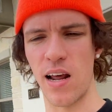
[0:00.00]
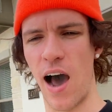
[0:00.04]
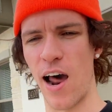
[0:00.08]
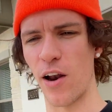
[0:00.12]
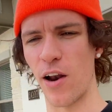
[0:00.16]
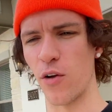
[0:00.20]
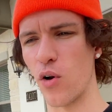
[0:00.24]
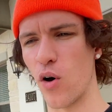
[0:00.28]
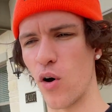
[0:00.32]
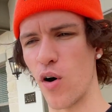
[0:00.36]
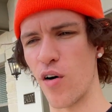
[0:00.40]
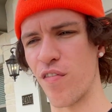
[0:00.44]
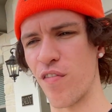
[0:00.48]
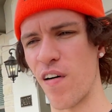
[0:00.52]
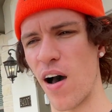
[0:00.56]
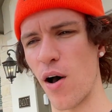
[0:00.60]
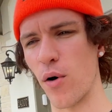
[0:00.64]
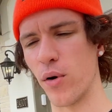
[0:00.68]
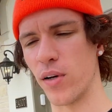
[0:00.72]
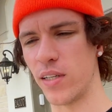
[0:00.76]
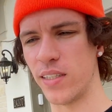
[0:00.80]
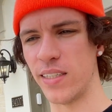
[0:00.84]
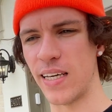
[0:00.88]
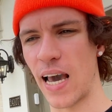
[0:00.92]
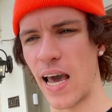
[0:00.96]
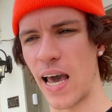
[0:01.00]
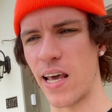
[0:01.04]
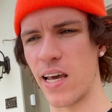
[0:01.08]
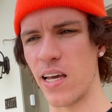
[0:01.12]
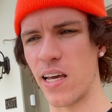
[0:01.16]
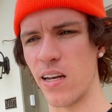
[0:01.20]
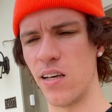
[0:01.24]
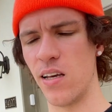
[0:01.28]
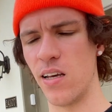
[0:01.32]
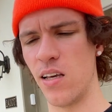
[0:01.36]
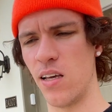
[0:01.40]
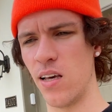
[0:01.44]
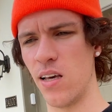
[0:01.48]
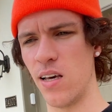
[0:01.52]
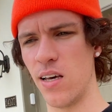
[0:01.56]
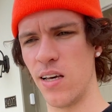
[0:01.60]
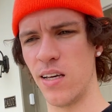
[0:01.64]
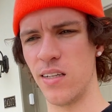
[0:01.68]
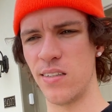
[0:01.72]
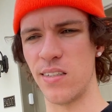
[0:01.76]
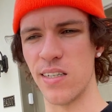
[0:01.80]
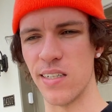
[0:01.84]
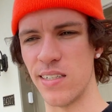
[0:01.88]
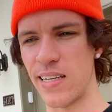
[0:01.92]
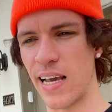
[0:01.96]
I don't know if I would get it
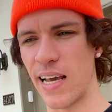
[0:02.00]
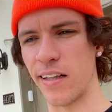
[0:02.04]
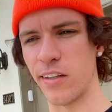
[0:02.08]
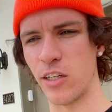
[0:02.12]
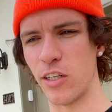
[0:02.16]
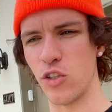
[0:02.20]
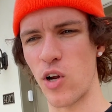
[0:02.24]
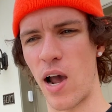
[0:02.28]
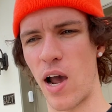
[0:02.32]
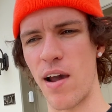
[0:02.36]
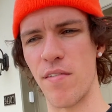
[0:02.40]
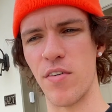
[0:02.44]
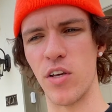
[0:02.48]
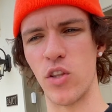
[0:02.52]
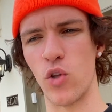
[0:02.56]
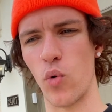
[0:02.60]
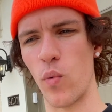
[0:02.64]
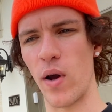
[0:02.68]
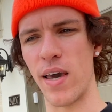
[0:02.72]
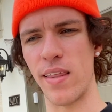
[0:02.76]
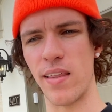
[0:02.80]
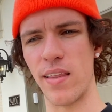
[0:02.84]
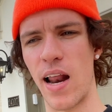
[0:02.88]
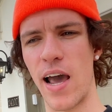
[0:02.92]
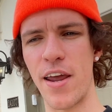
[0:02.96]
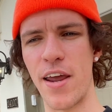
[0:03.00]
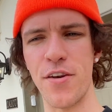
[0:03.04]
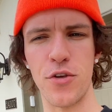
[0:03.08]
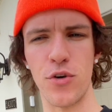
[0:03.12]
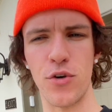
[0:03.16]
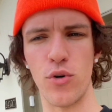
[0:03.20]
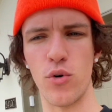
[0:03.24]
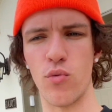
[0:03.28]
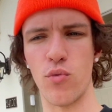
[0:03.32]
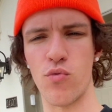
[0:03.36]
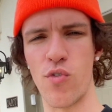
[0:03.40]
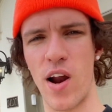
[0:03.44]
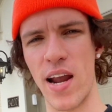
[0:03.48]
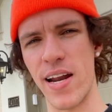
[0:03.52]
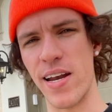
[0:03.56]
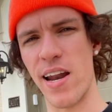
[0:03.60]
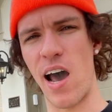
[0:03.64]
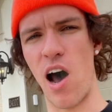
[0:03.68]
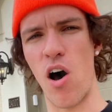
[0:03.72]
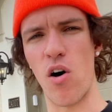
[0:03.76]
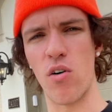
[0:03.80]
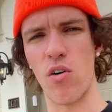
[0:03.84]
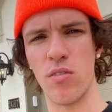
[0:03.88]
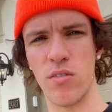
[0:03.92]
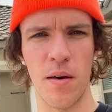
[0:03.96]
to daily drive it the way that I do right
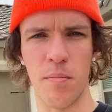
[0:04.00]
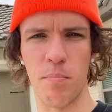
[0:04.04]
now.